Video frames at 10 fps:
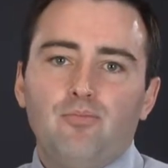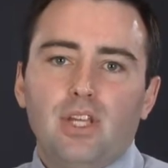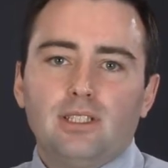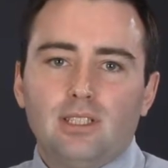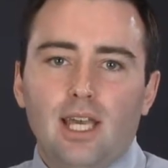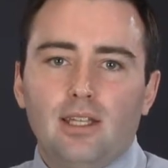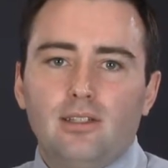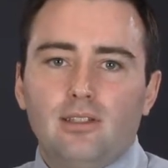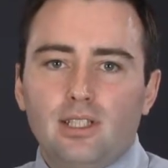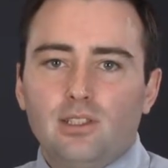
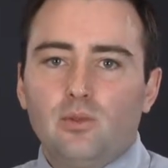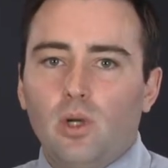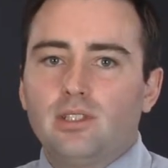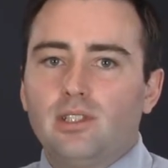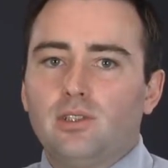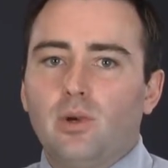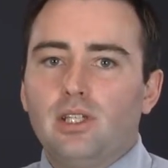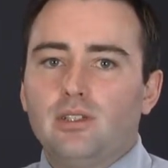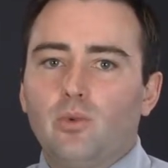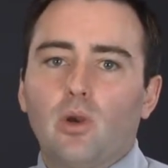Instead, this is one
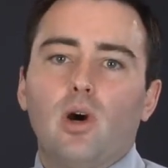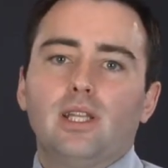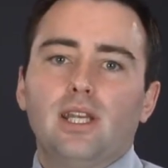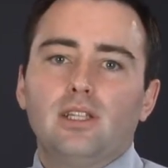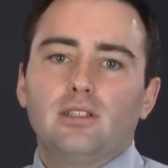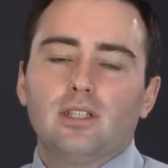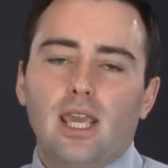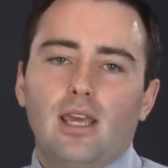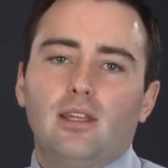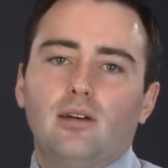situation where quantitation can